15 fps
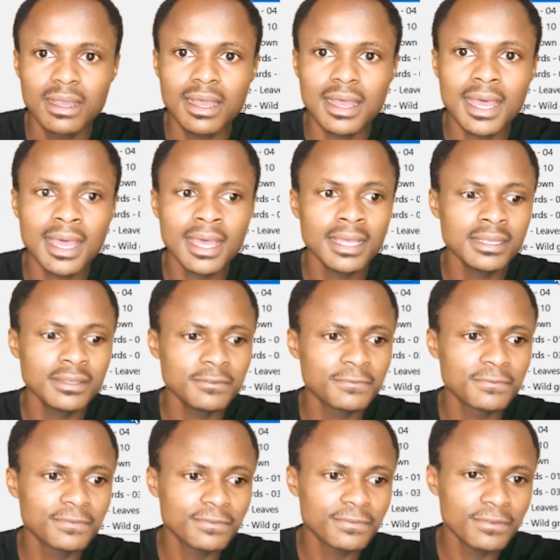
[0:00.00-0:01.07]
And
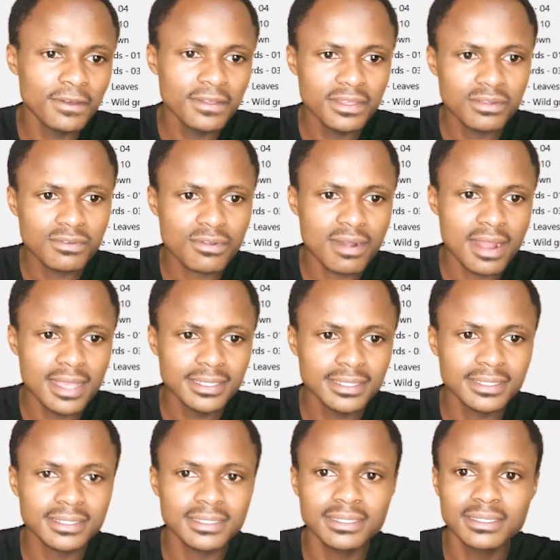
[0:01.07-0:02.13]
for the
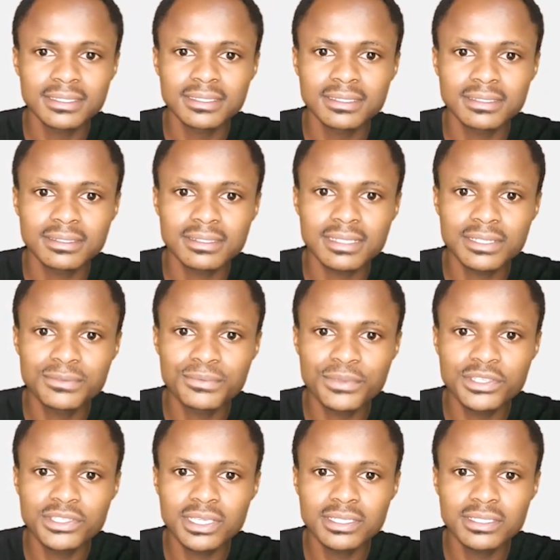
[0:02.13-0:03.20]
grass that we
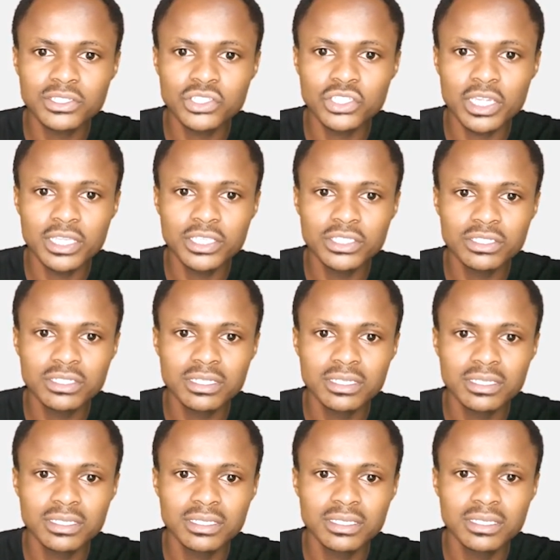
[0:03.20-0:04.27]
just changed,
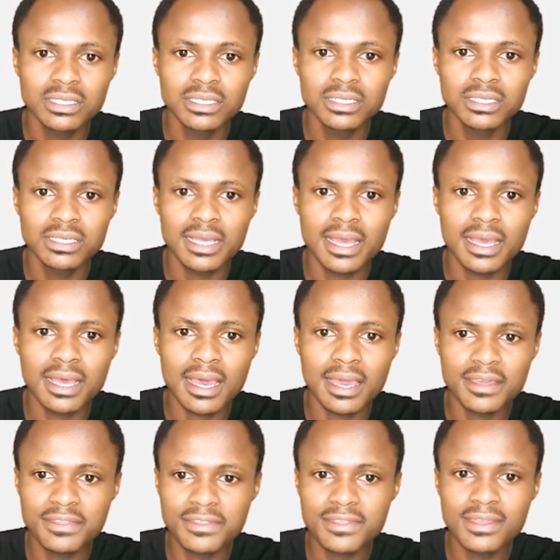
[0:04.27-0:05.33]
I
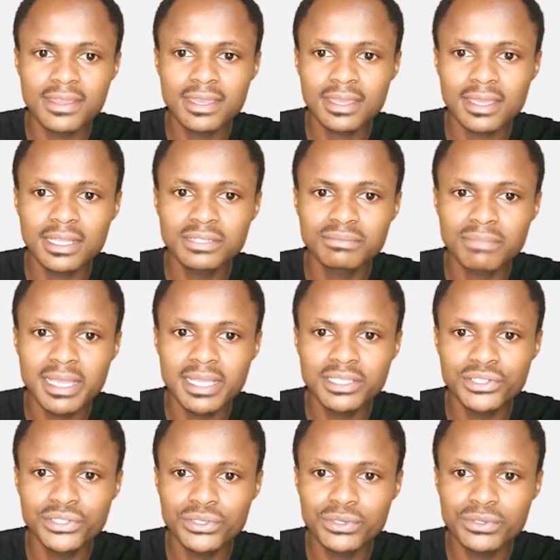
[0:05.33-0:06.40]
think it
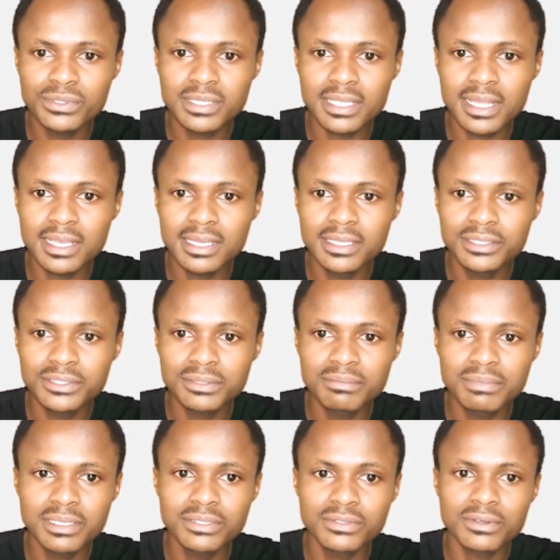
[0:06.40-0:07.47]
might use a little
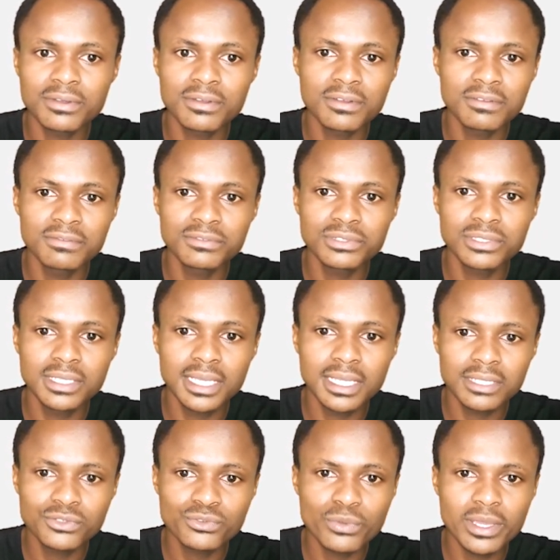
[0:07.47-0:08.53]
bit of
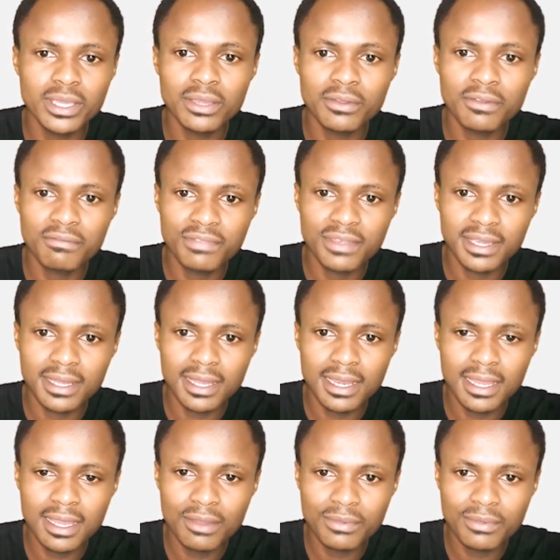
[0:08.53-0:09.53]
tweaking of the color.